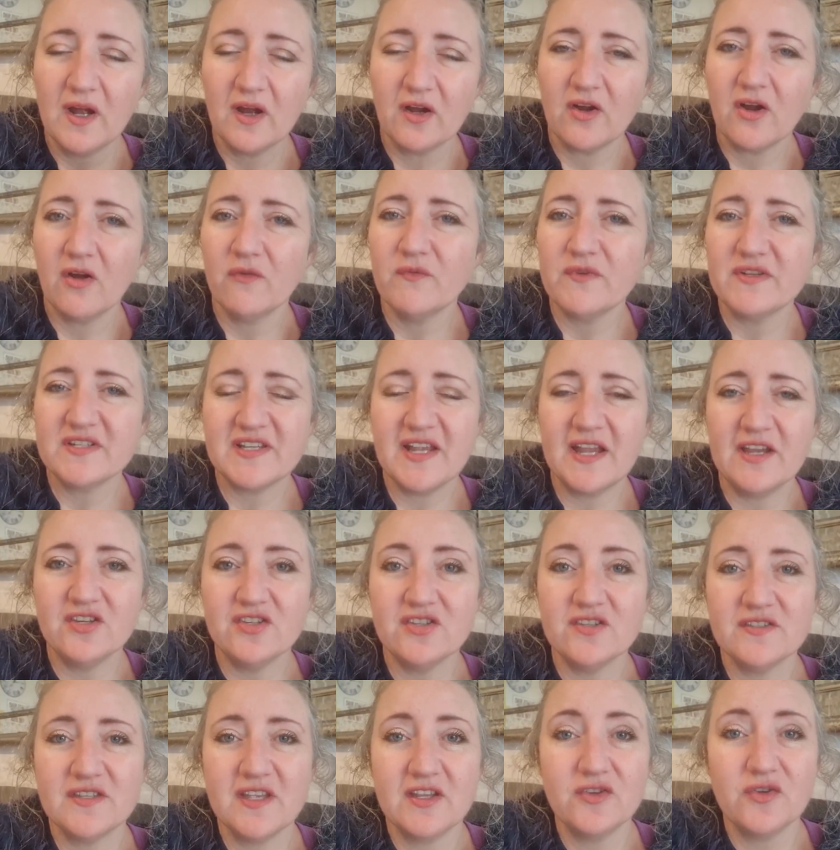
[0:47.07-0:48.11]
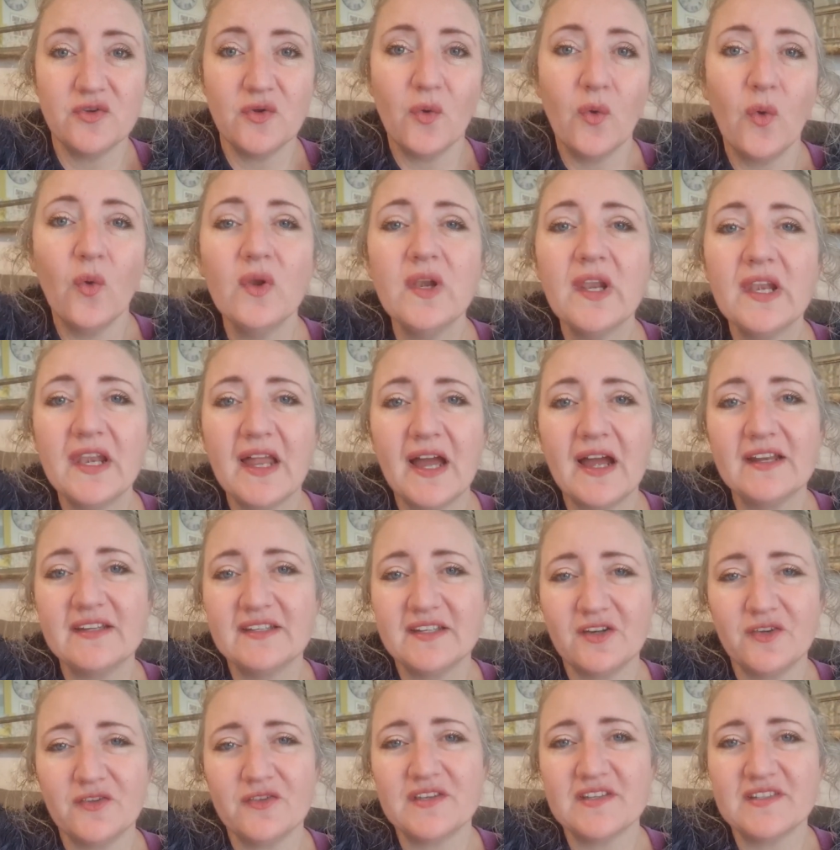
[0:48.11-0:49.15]
conversations that you're all aligned
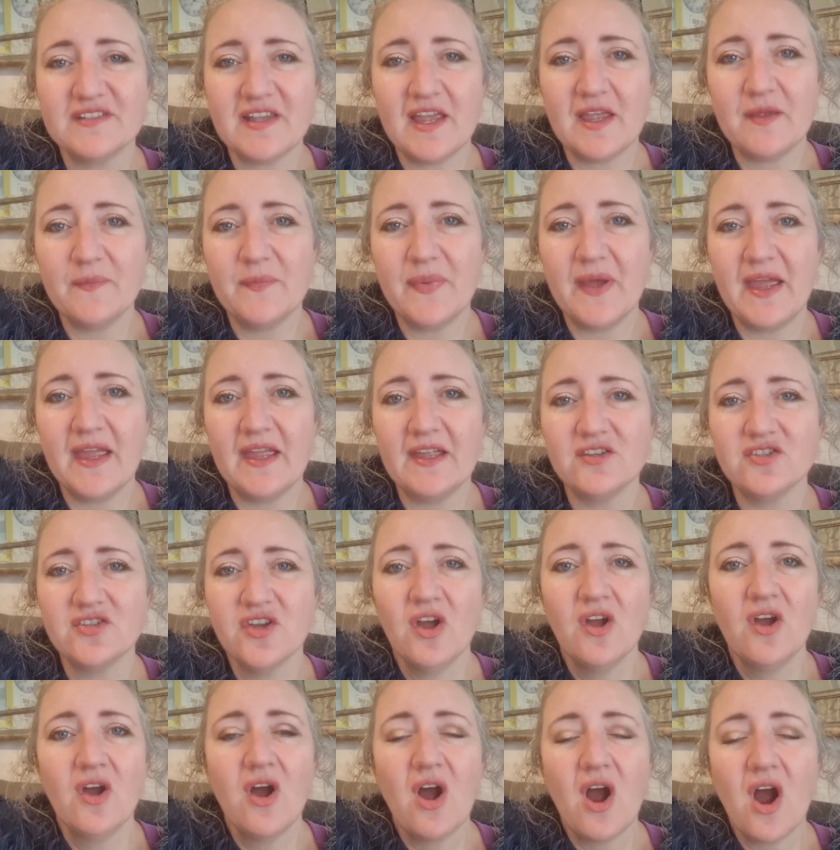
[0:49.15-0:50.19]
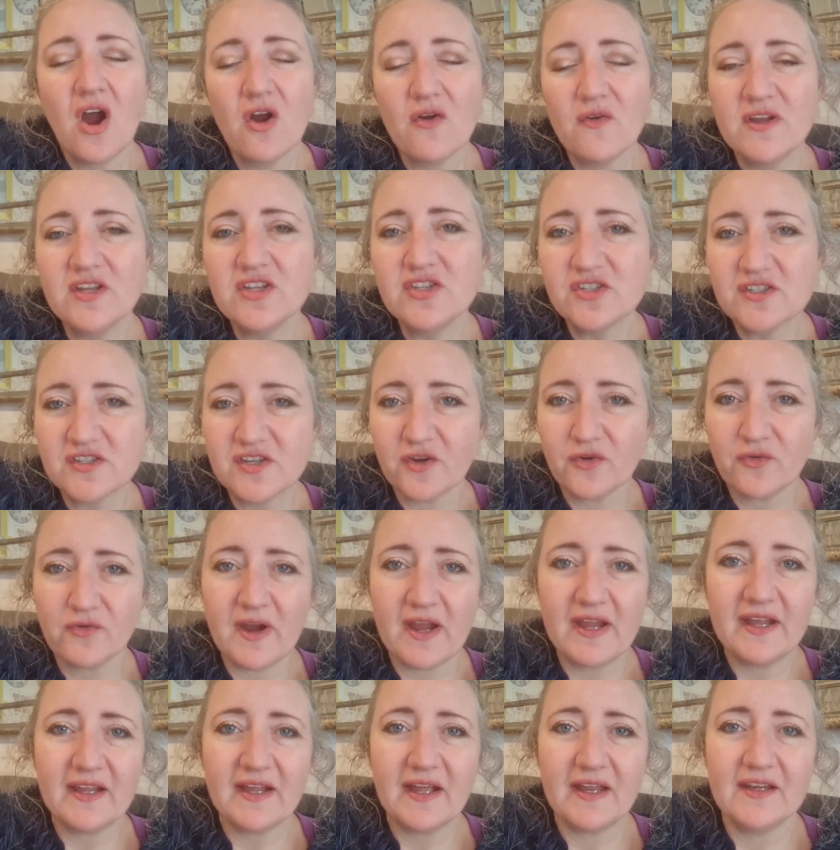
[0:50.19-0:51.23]
and on the same page, orange is a
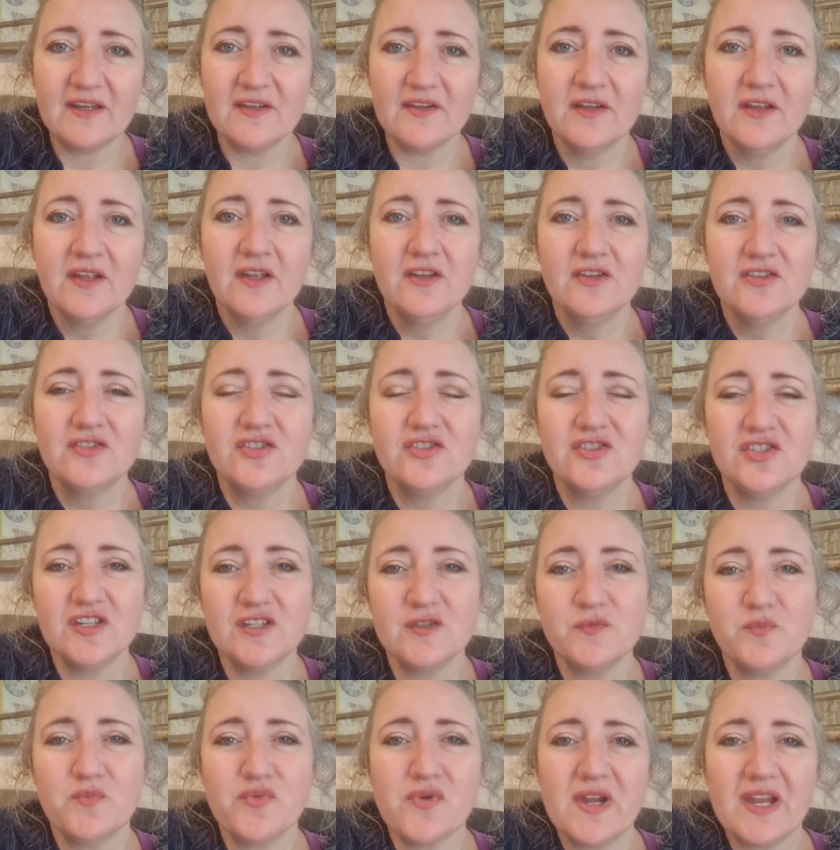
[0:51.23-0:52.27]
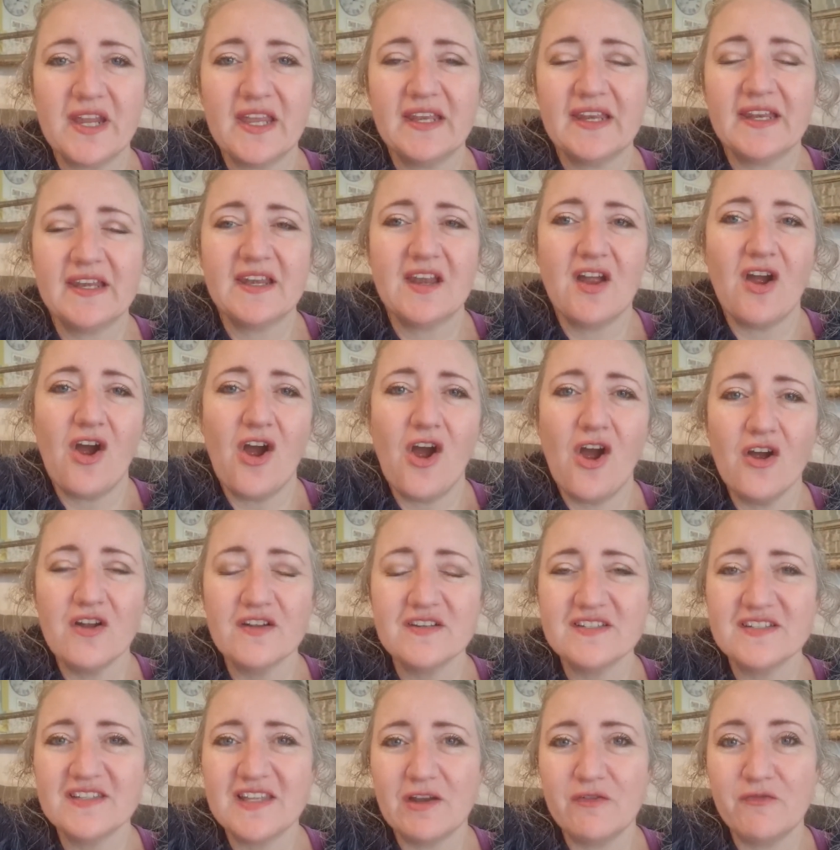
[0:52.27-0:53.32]
great color to just bring in and
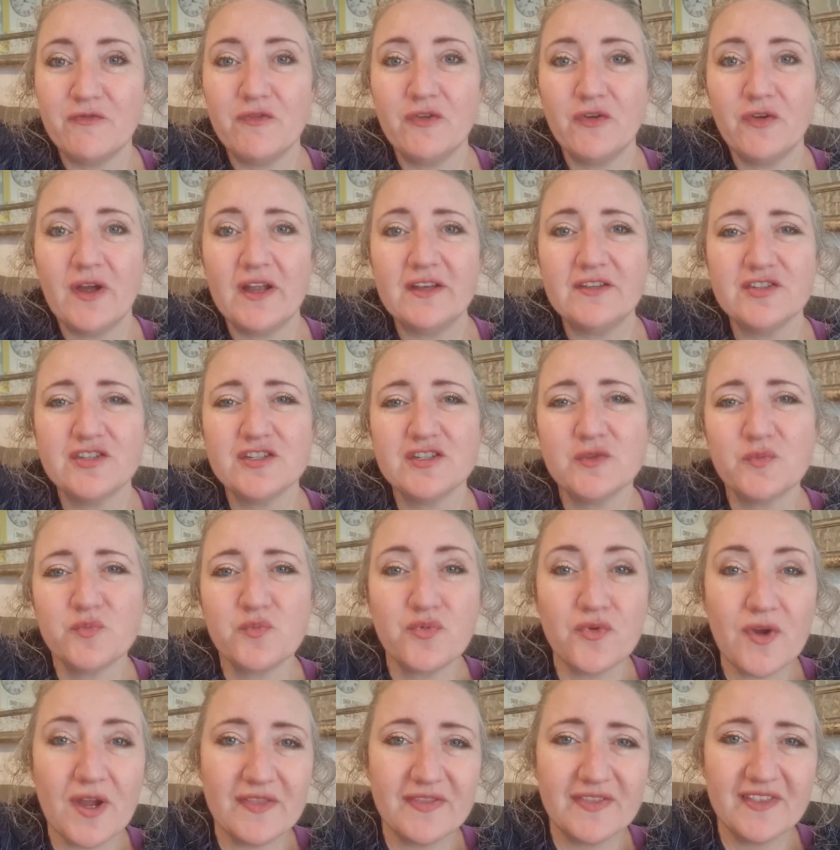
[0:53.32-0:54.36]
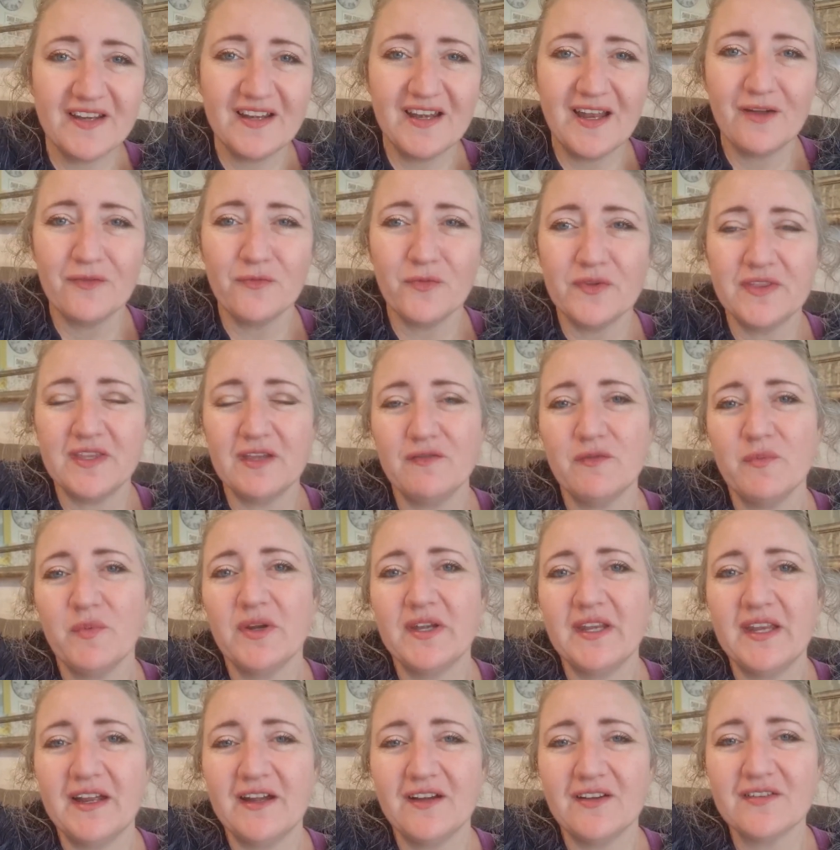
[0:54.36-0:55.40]
enhance that feel and just spread the love with
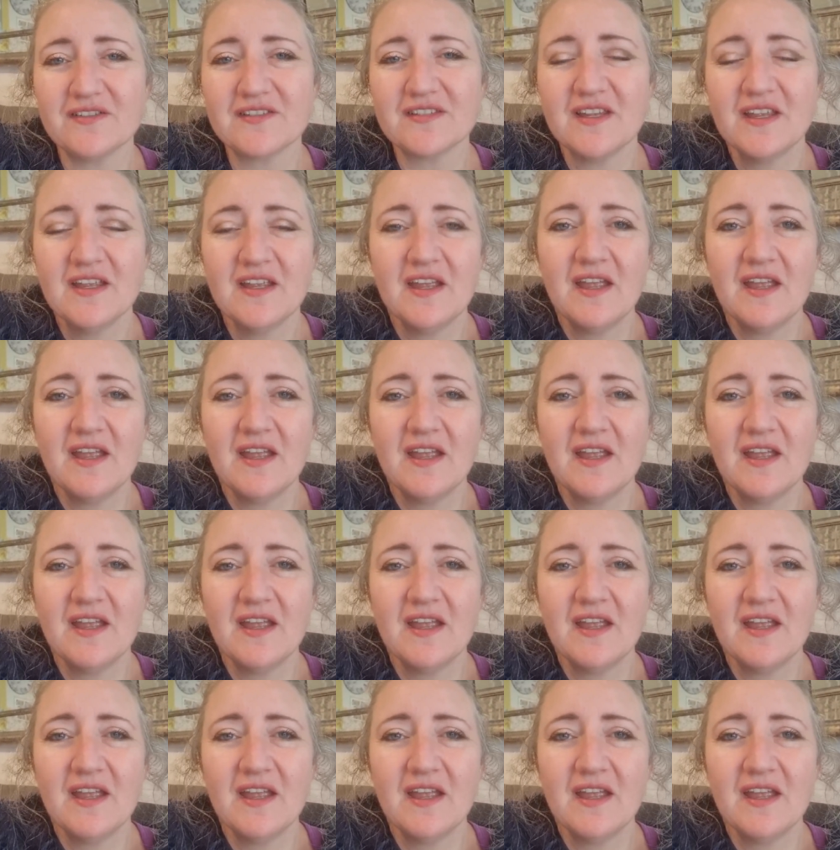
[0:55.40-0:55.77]
everybody else.